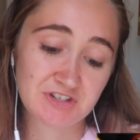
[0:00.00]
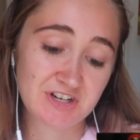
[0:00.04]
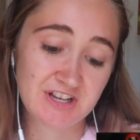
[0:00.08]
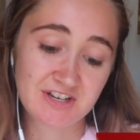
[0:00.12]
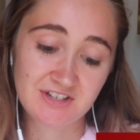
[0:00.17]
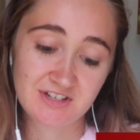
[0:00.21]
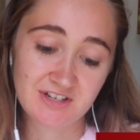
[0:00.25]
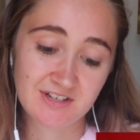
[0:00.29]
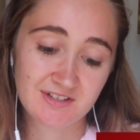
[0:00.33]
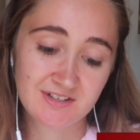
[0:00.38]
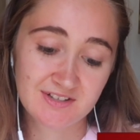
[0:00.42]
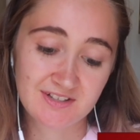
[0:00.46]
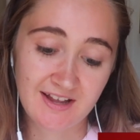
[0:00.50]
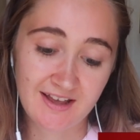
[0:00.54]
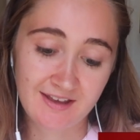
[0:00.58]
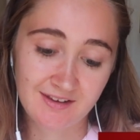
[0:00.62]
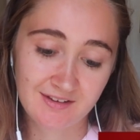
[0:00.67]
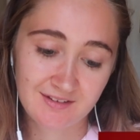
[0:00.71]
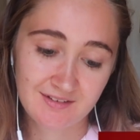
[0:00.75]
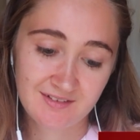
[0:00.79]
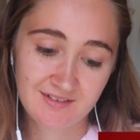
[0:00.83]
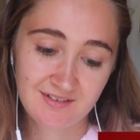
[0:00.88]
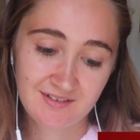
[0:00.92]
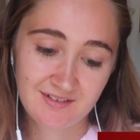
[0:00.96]
traditions, like
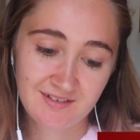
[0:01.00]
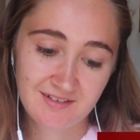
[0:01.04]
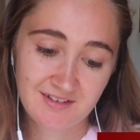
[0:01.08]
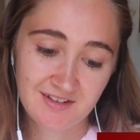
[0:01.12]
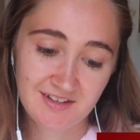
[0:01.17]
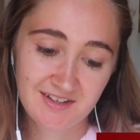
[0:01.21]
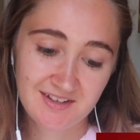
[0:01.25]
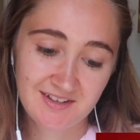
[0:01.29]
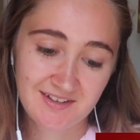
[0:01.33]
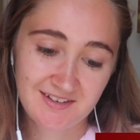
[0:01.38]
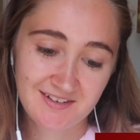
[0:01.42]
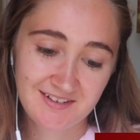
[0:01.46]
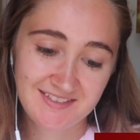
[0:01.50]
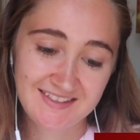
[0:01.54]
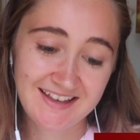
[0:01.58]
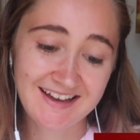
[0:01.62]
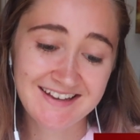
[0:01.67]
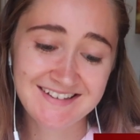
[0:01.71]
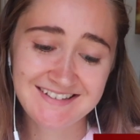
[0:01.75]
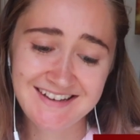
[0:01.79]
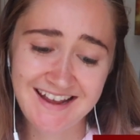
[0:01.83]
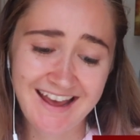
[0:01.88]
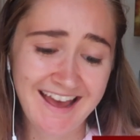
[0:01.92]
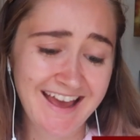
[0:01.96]

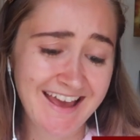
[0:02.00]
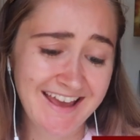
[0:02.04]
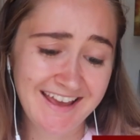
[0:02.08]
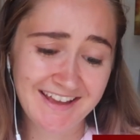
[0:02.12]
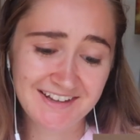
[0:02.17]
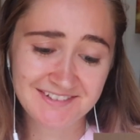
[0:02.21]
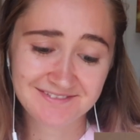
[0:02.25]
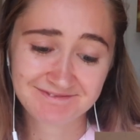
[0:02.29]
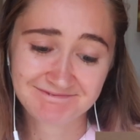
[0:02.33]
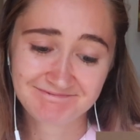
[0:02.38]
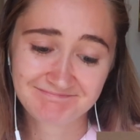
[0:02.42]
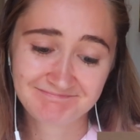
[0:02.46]
that day.